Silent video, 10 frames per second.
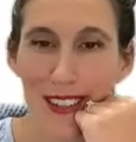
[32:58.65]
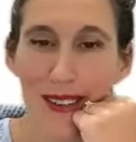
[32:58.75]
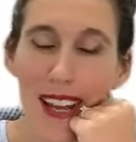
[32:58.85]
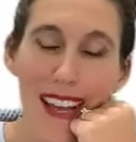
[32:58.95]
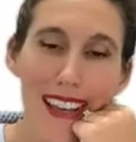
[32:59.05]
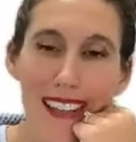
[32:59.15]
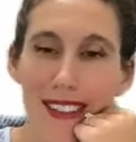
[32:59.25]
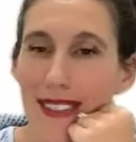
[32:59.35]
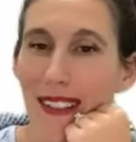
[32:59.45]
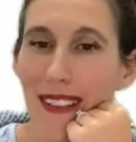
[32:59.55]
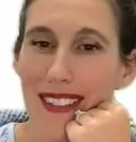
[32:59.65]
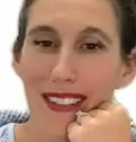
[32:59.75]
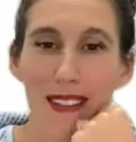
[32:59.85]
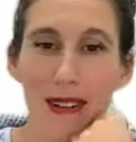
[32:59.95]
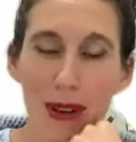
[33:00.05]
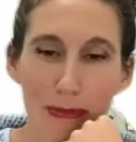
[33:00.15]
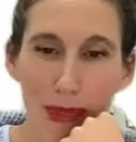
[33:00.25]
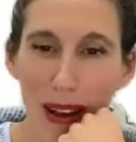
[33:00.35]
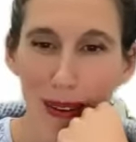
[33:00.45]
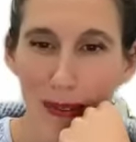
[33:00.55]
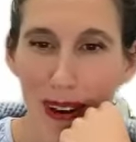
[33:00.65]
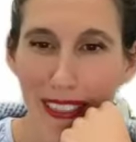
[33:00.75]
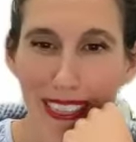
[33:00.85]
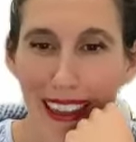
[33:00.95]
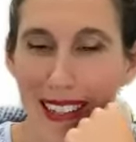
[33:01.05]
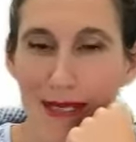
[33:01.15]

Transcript: So can you tell us a little bit about what that